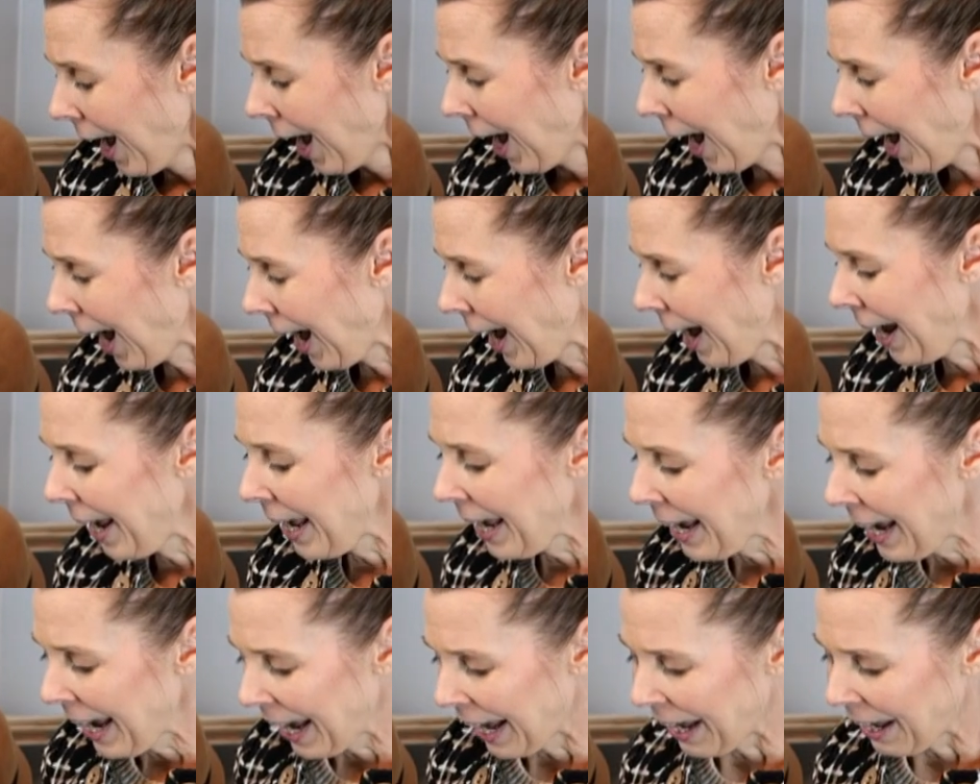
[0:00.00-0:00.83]

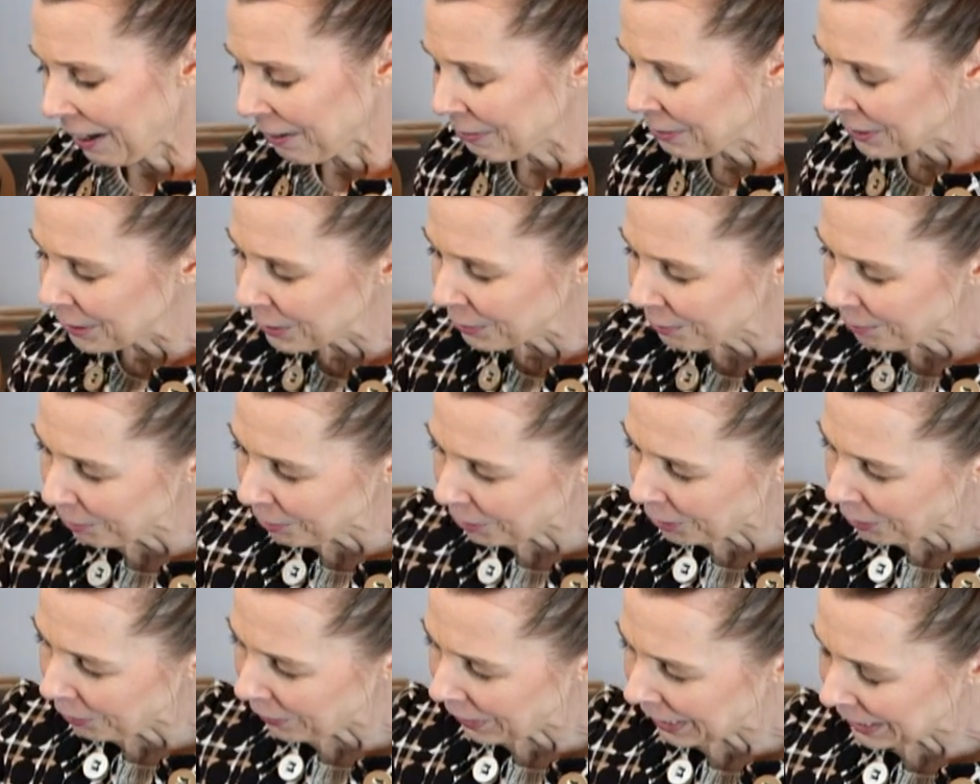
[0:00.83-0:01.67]
I have some
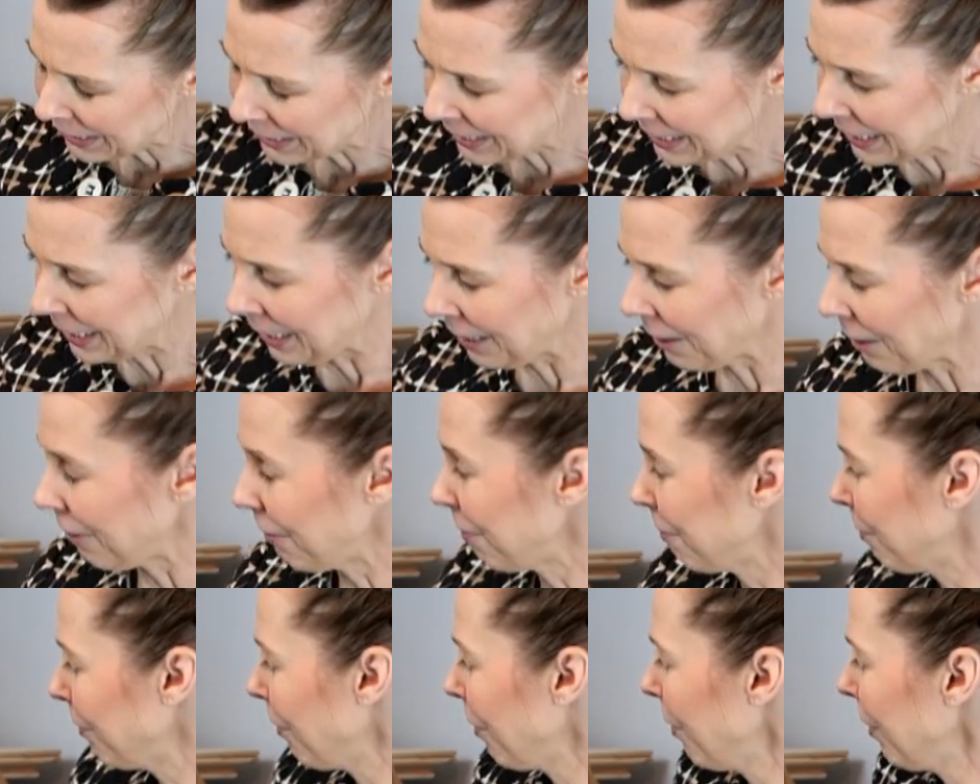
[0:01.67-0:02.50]
regrets here.
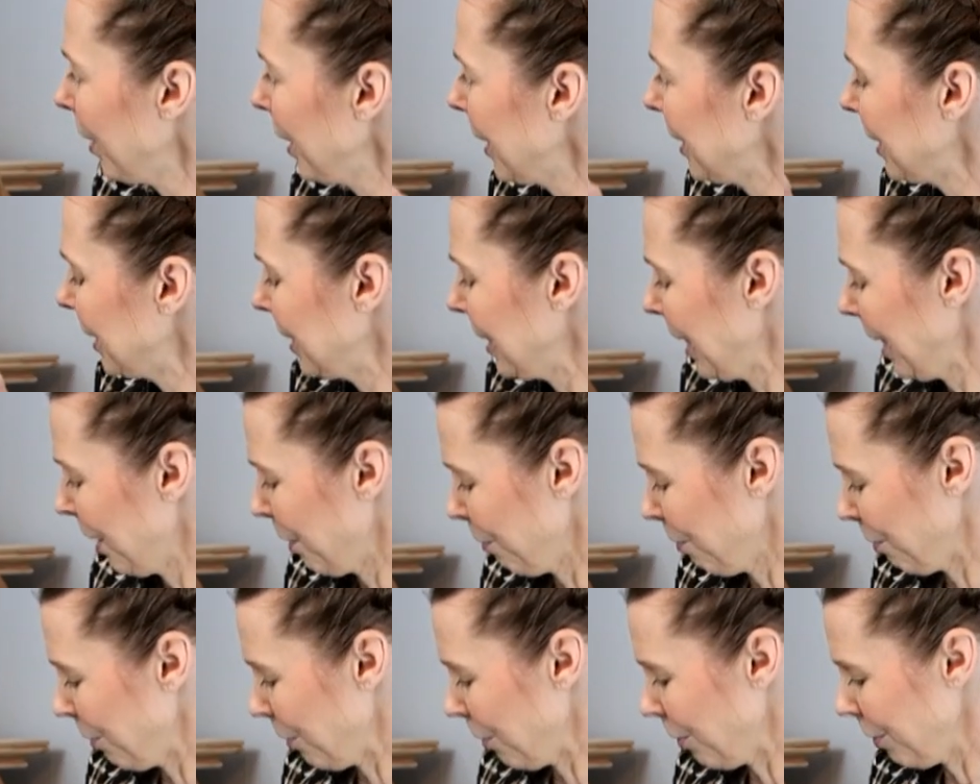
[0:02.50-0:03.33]
For
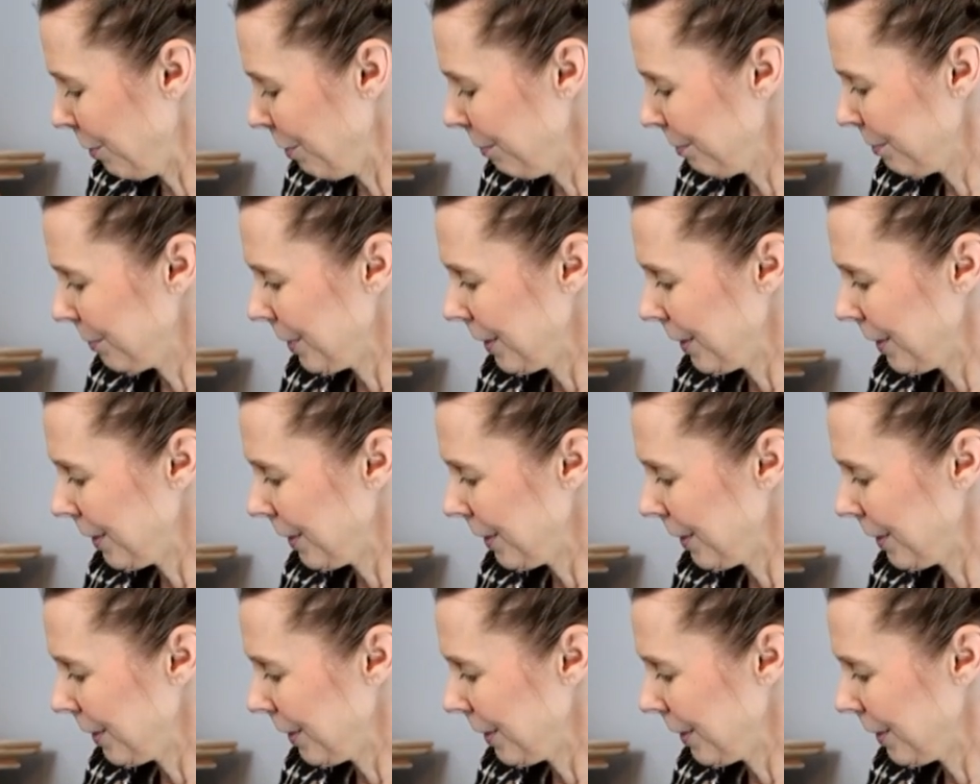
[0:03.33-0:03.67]
example,